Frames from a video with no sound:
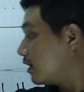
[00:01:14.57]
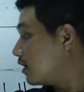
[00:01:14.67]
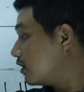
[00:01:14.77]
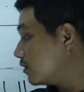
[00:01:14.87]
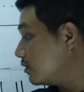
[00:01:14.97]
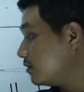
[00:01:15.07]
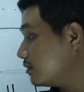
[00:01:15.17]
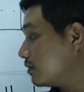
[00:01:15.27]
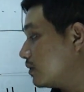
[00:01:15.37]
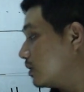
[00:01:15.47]

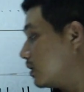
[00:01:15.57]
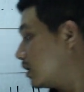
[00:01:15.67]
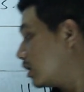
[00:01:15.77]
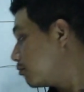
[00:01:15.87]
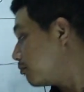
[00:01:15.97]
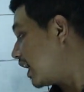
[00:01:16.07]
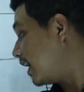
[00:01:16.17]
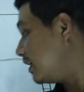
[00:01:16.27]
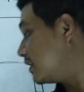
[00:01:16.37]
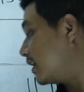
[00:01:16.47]
hello,
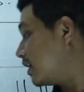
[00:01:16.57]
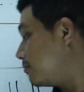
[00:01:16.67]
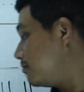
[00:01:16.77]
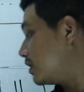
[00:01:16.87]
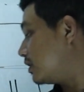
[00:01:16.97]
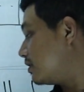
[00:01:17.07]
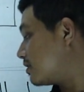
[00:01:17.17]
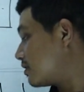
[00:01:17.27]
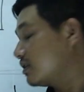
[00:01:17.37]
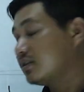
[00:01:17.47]
my name
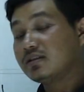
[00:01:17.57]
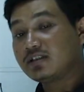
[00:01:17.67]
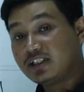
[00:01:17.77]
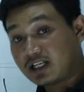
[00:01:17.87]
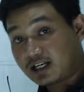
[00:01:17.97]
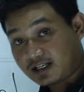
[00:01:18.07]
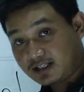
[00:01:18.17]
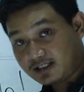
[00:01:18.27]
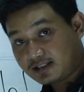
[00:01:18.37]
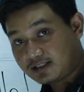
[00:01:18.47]
is Rina.